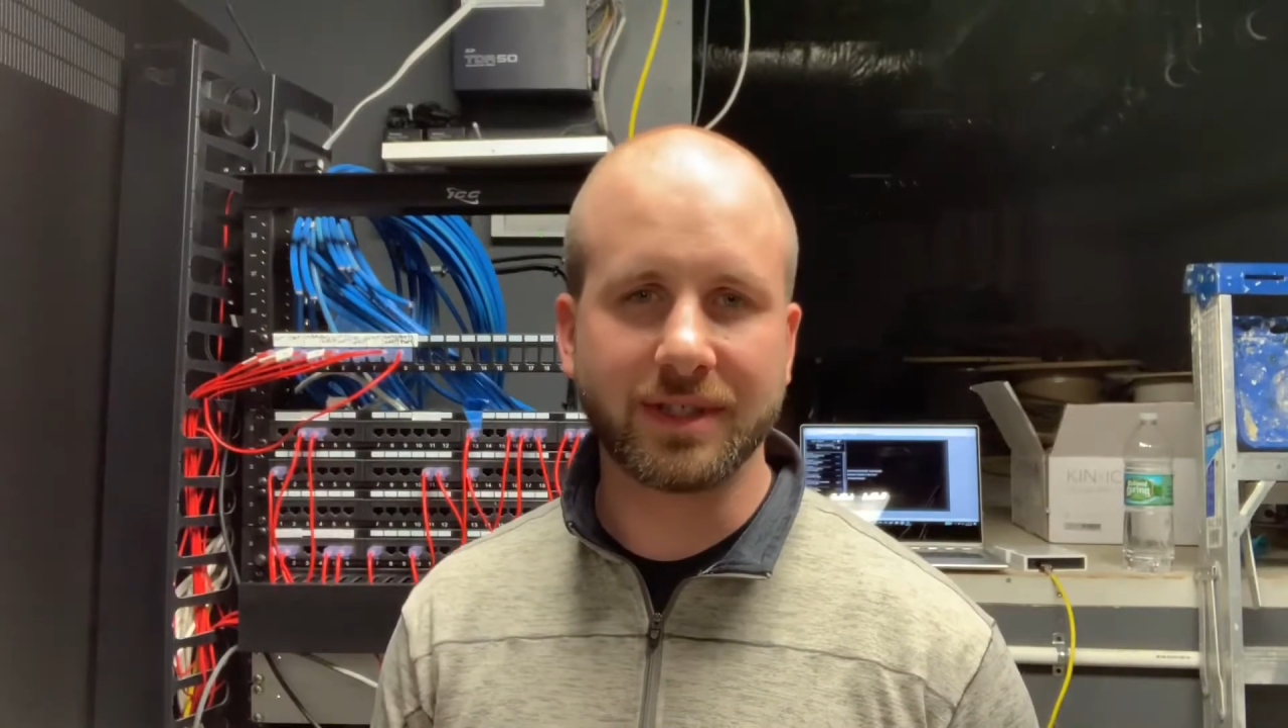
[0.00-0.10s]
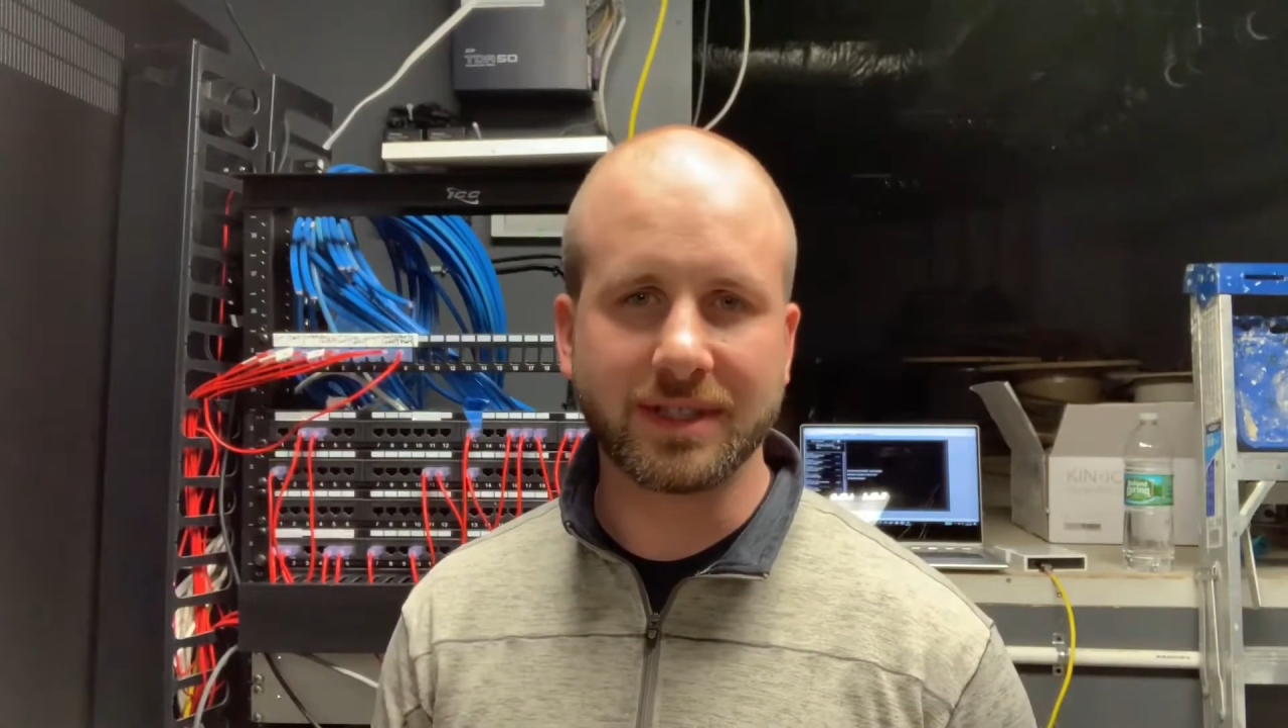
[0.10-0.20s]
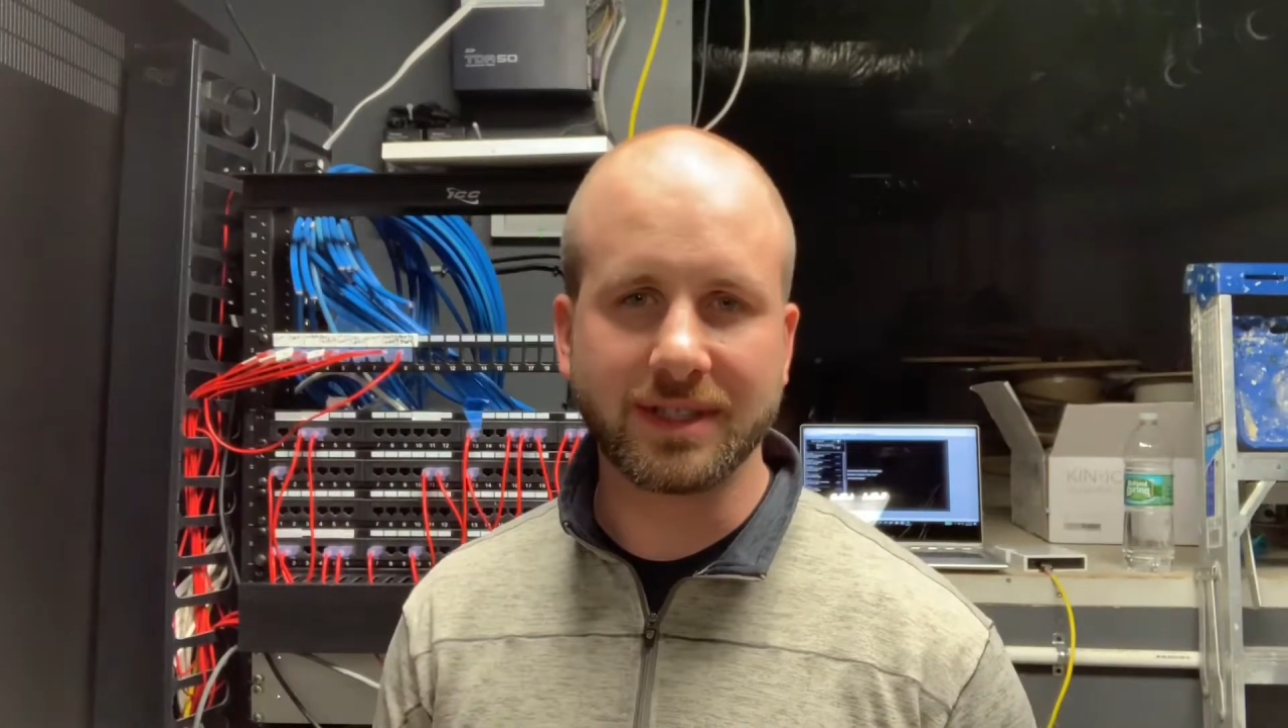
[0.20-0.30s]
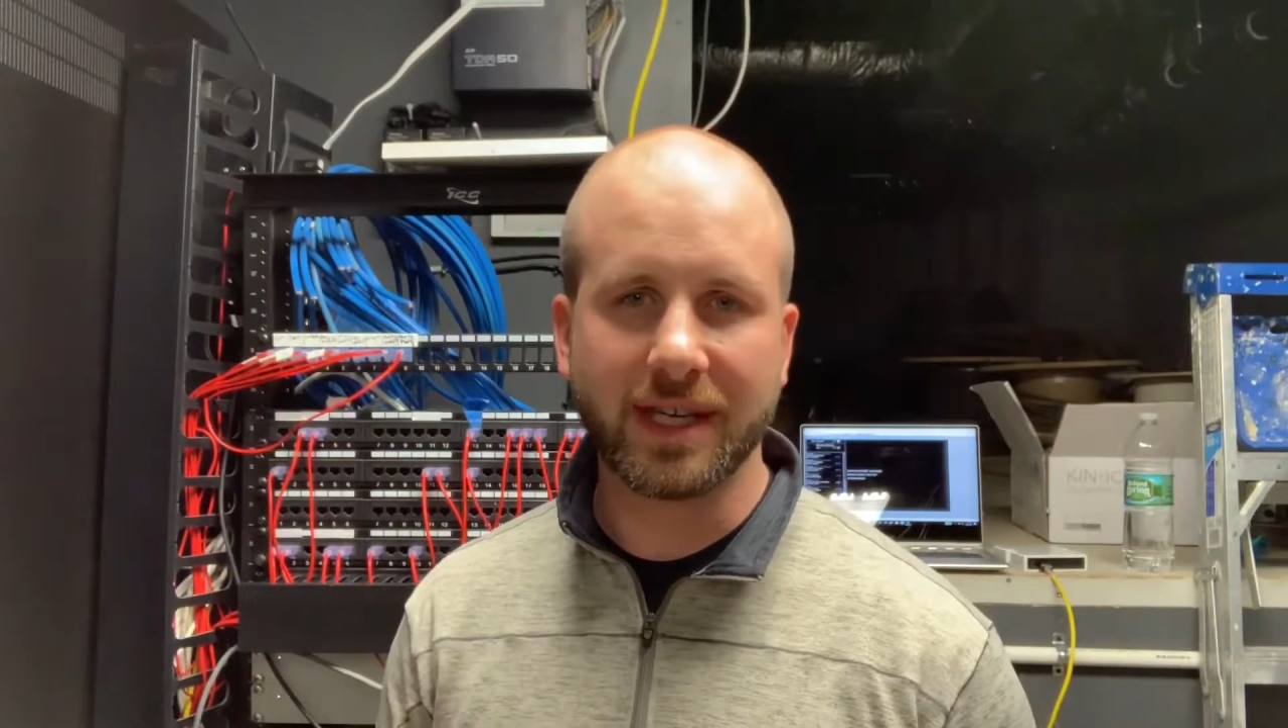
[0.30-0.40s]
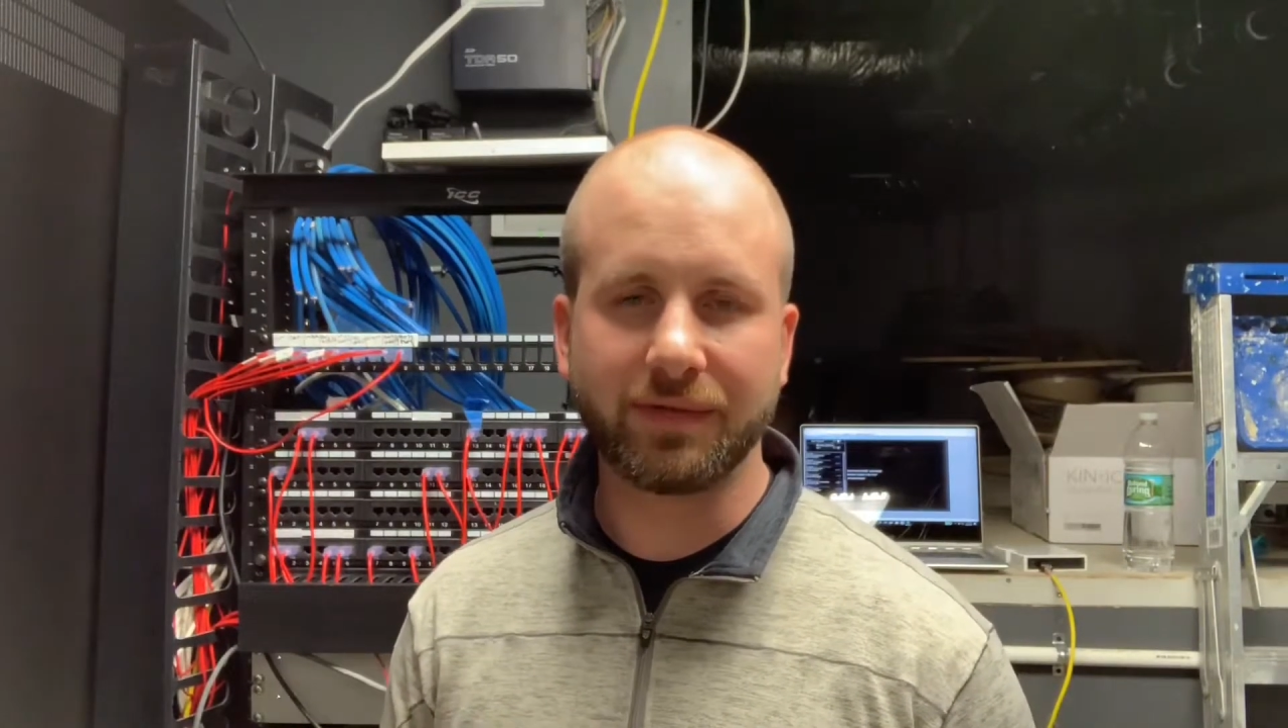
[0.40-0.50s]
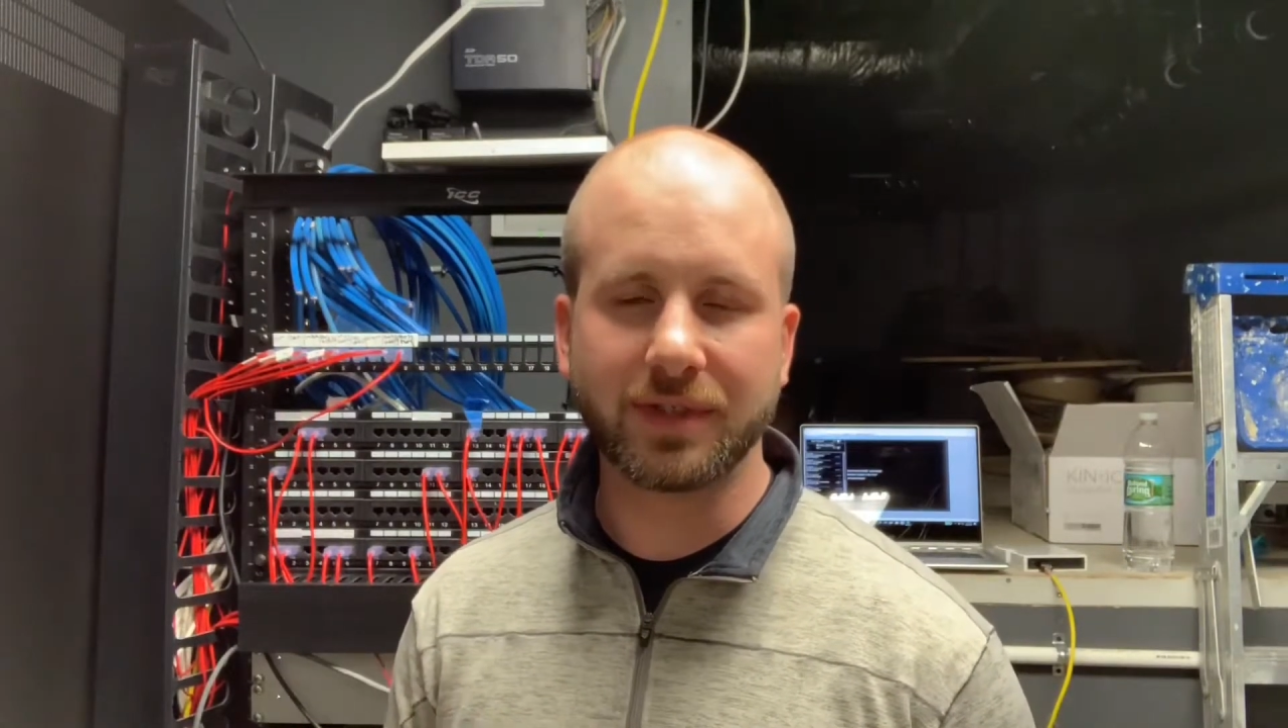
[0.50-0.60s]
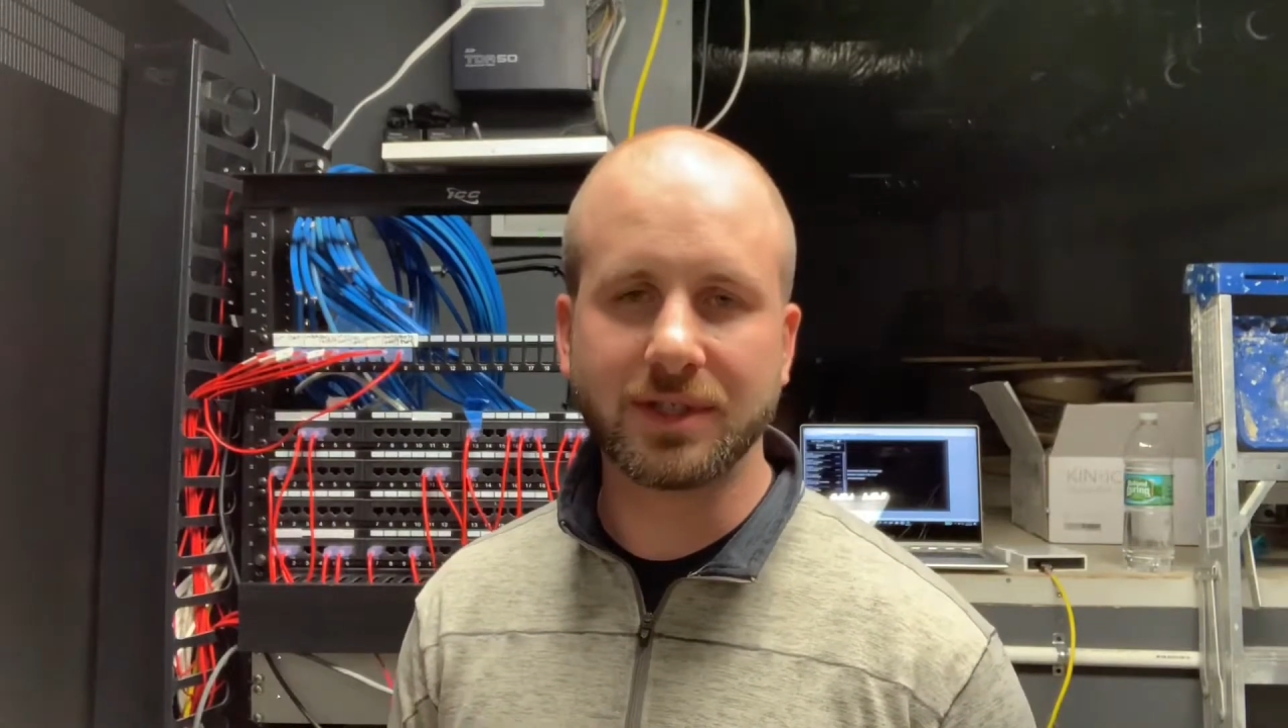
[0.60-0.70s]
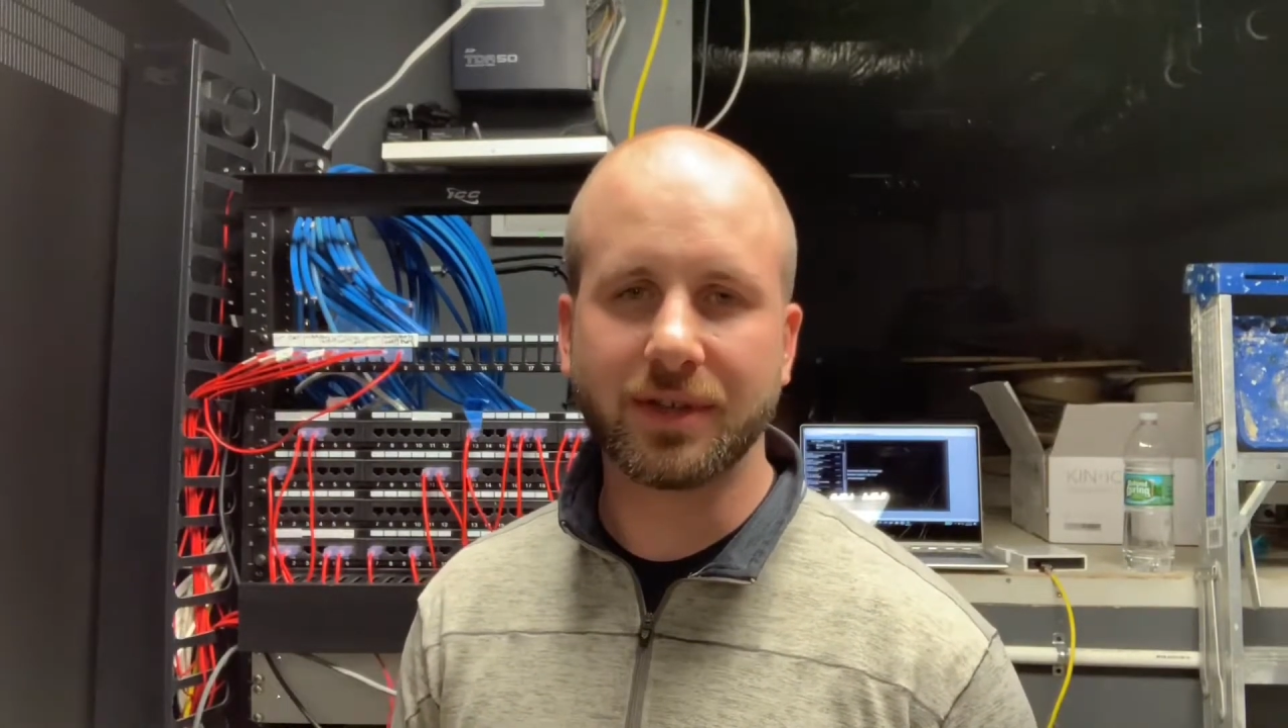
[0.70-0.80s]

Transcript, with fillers: to decipher,